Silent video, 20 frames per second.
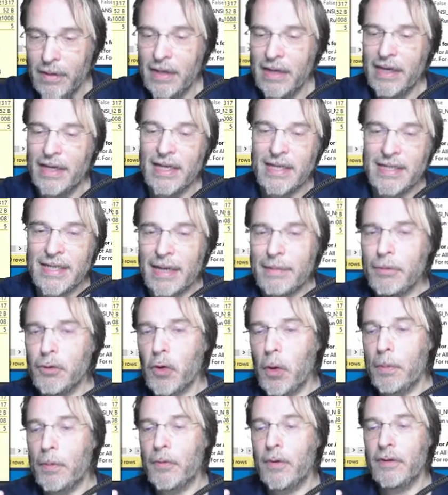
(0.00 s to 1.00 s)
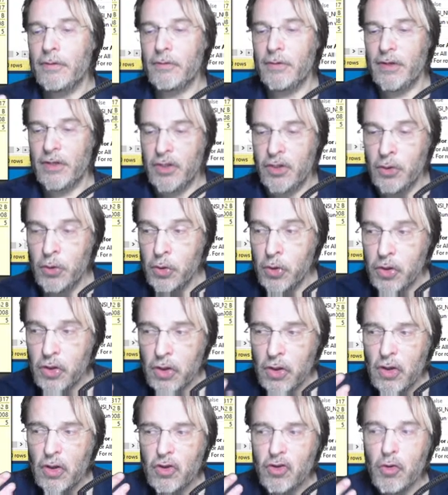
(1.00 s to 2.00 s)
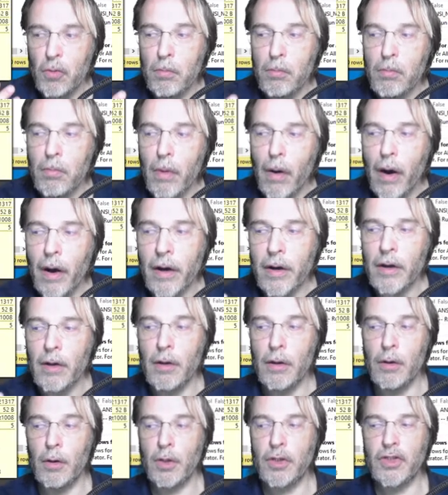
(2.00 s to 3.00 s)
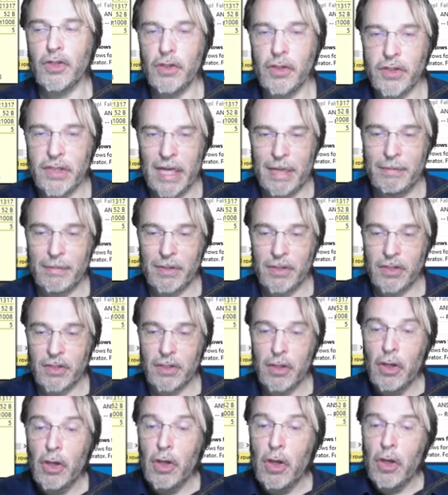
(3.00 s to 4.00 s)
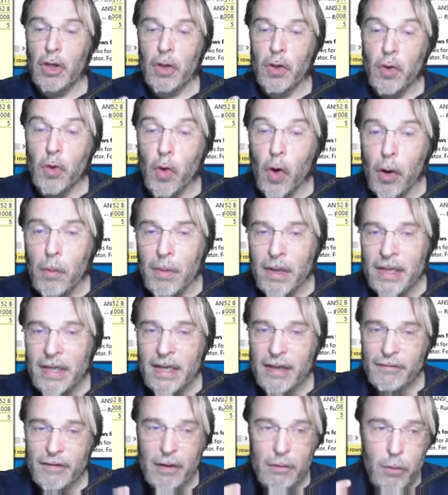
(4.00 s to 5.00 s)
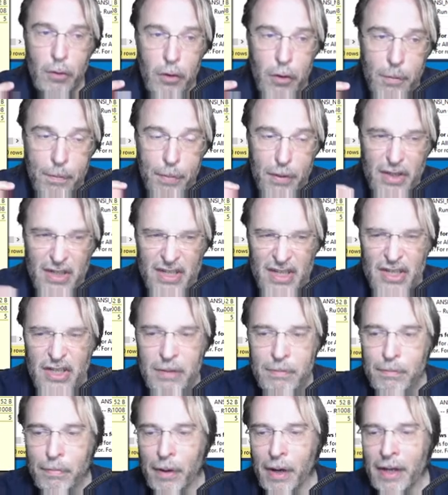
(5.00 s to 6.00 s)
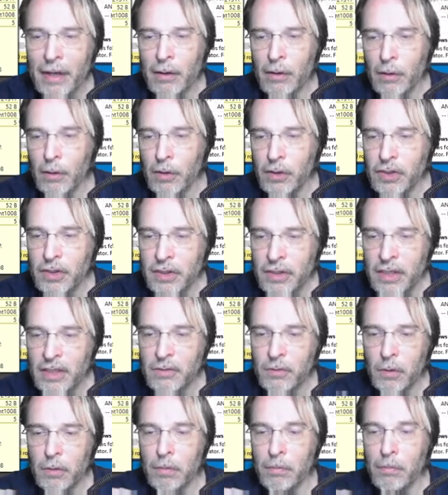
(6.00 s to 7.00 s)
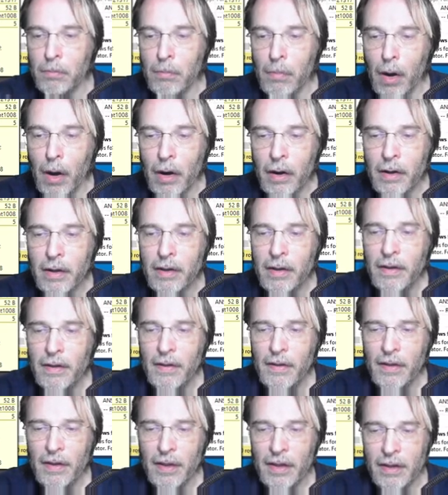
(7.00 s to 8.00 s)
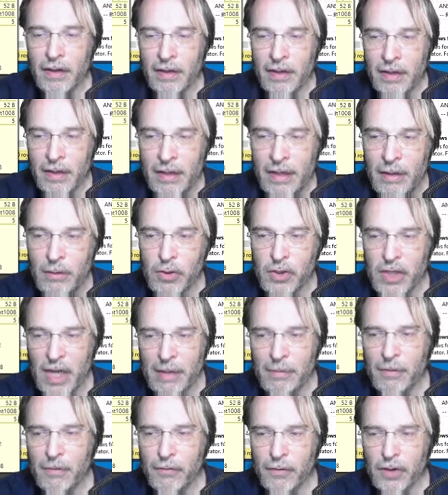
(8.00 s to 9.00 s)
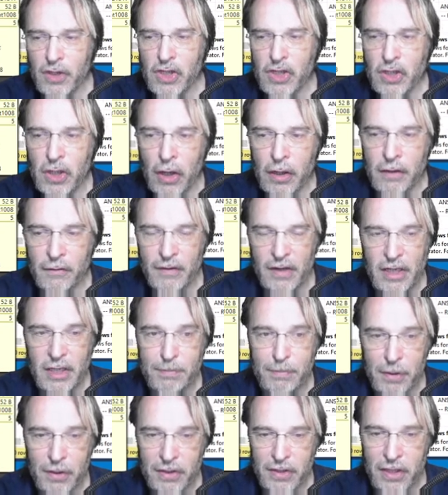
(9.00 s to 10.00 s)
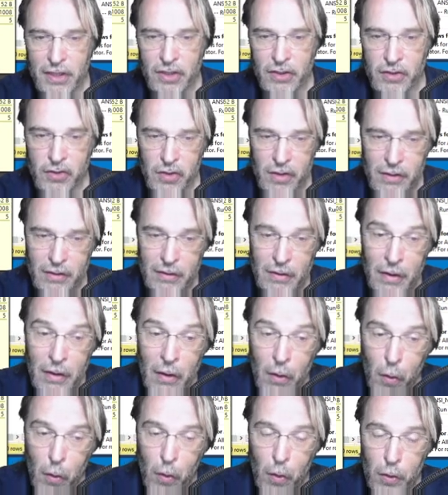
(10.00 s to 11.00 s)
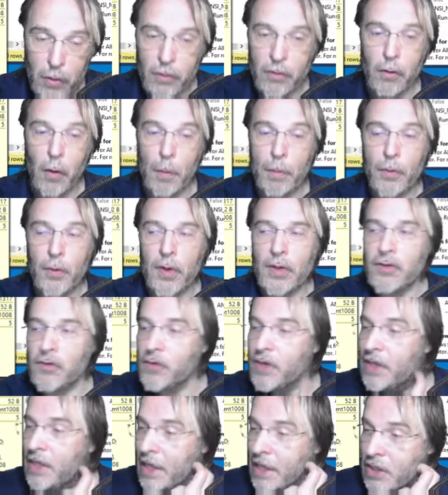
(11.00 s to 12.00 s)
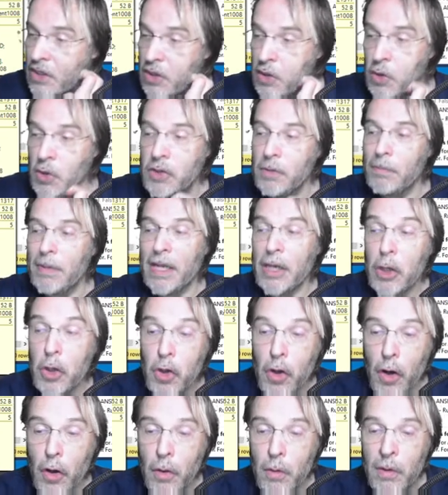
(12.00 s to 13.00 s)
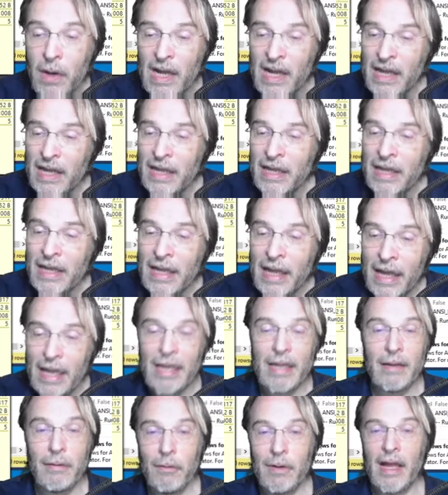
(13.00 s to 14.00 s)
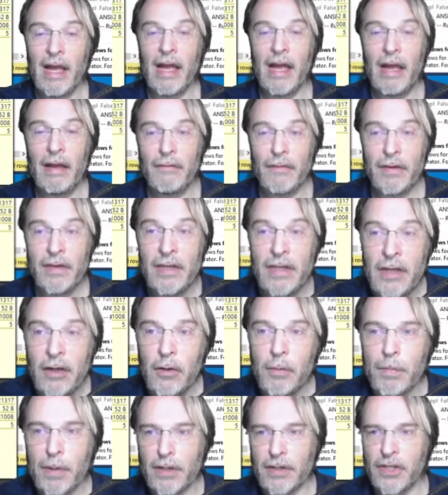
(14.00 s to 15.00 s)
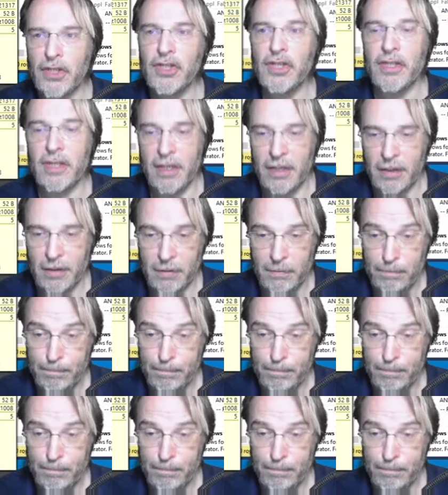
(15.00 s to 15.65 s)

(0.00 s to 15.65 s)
And the segment operator is used to mark logical segments. Normally, if there were a partition by clause, this would mark a new segment for the start of each partition so that other operators in the execution plan know, hey, we have a new partition here.